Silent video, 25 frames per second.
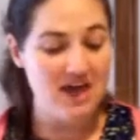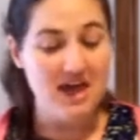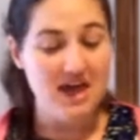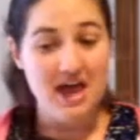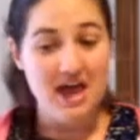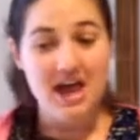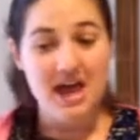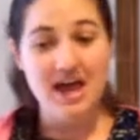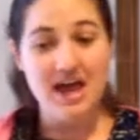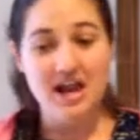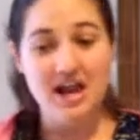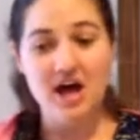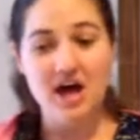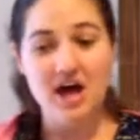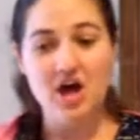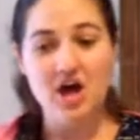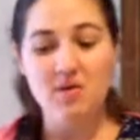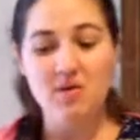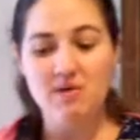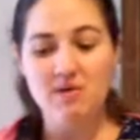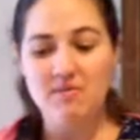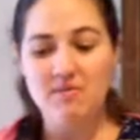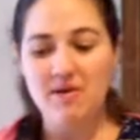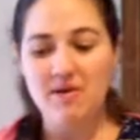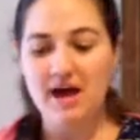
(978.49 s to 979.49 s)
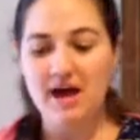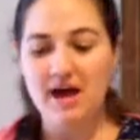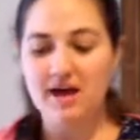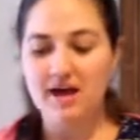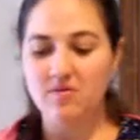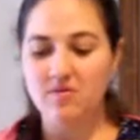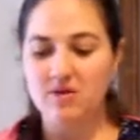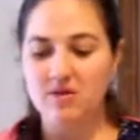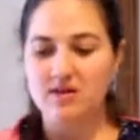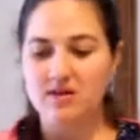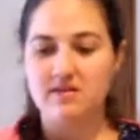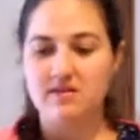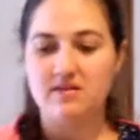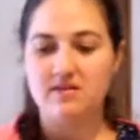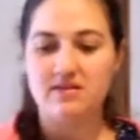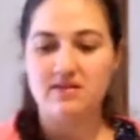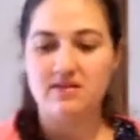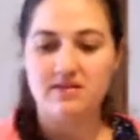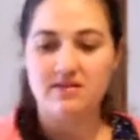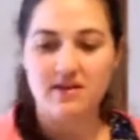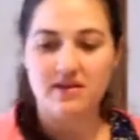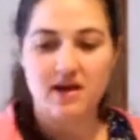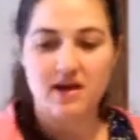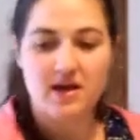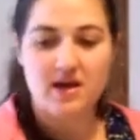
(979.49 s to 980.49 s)
and I'll be back when it's
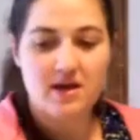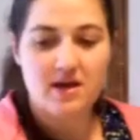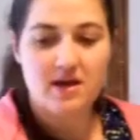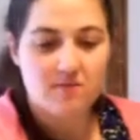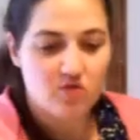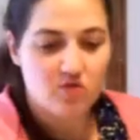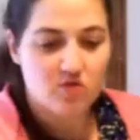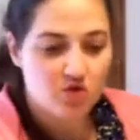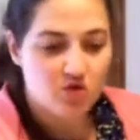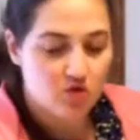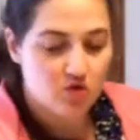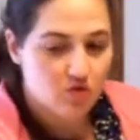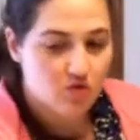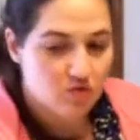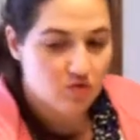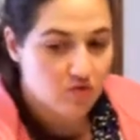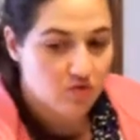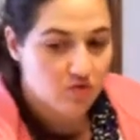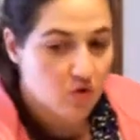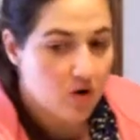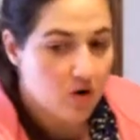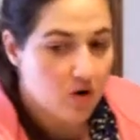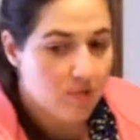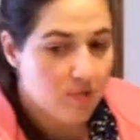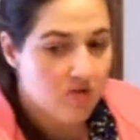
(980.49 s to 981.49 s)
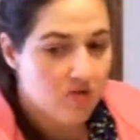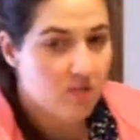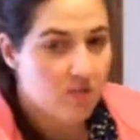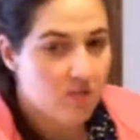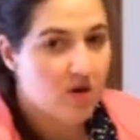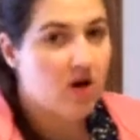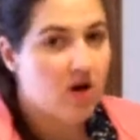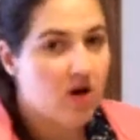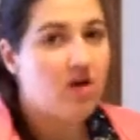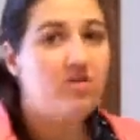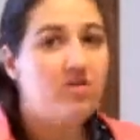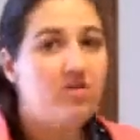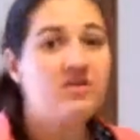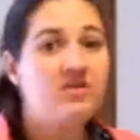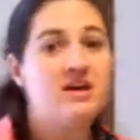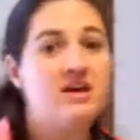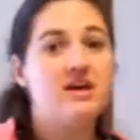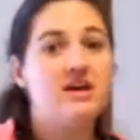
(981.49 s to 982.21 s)
time to form the balls,